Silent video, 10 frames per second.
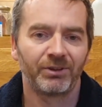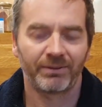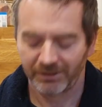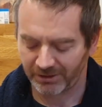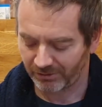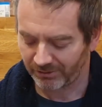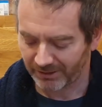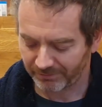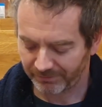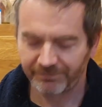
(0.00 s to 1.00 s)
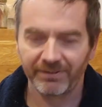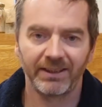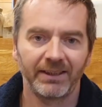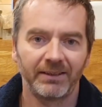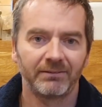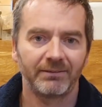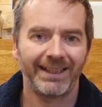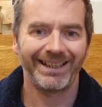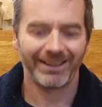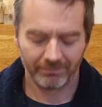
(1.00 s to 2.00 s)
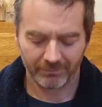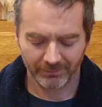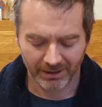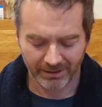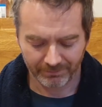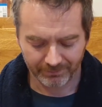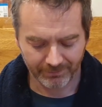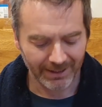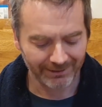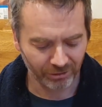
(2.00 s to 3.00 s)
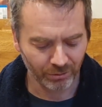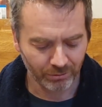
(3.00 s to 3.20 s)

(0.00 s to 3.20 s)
It's just got no filling in it at all.